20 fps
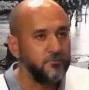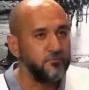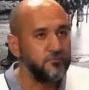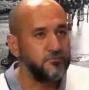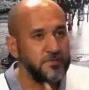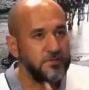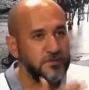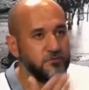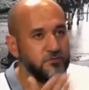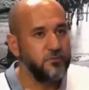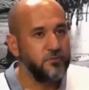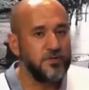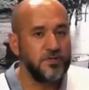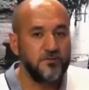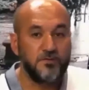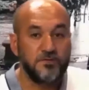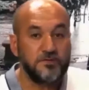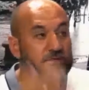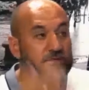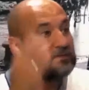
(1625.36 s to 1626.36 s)
and
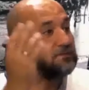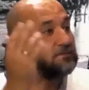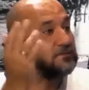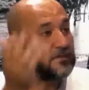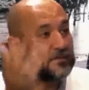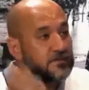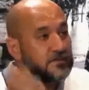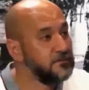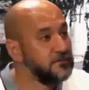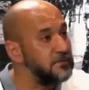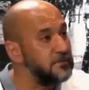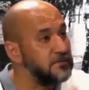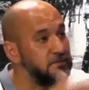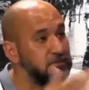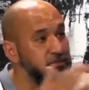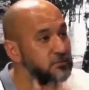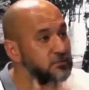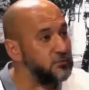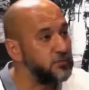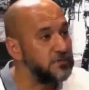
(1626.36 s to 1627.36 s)
fundraising,
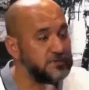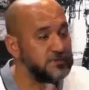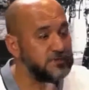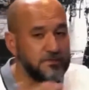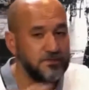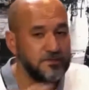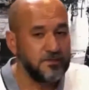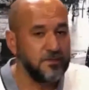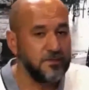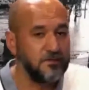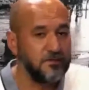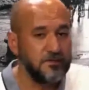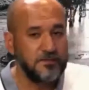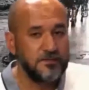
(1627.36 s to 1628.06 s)
including Austria,